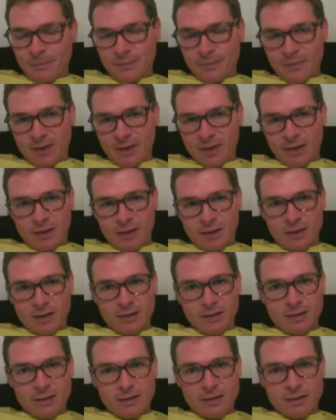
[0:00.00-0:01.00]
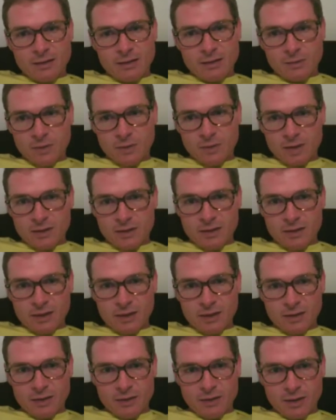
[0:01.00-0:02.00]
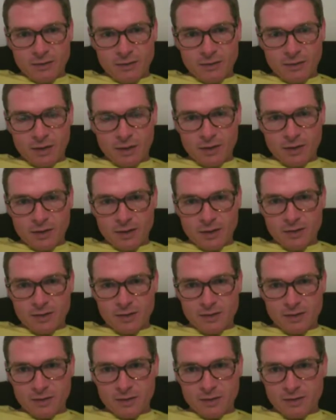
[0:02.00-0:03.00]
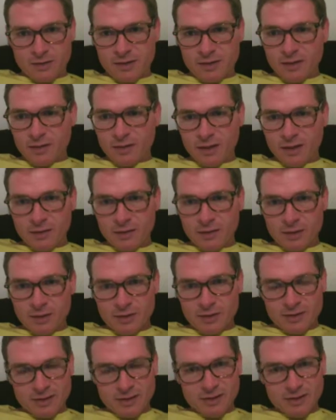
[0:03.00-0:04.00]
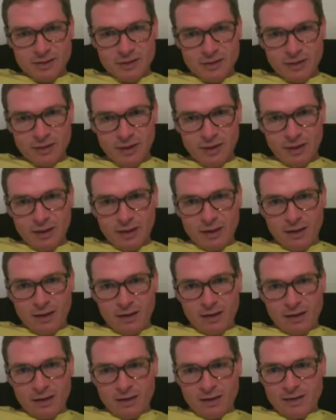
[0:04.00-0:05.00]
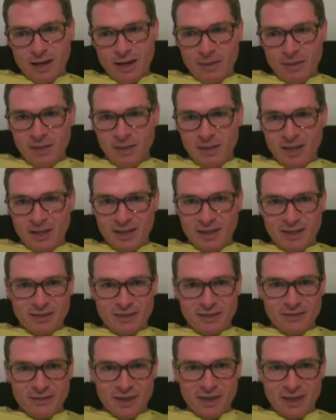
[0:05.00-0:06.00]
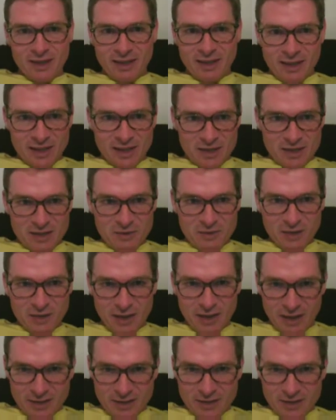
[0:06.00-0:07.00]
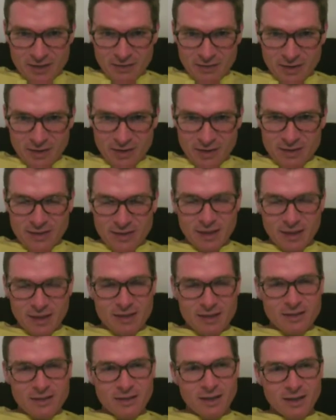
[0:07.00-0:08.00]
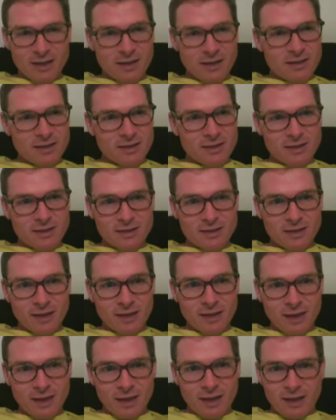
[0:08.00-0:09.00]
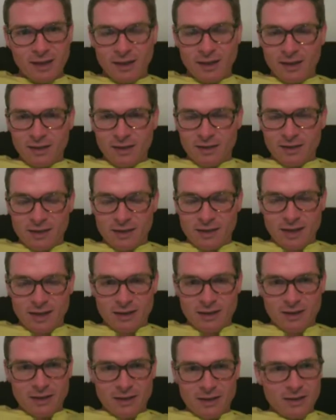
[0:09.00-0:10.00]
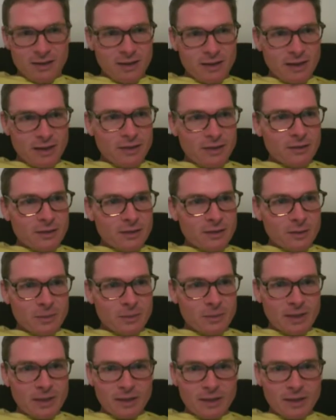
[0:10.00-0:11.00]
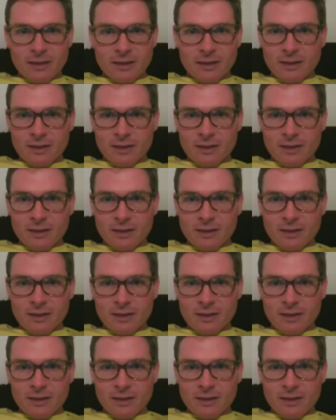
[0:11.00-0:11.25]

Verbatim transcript: And we're just kind of trying to figure out the zones and the levels and and timing it and finding the actual heights of these tangent lines is a lot harder than I was hoping.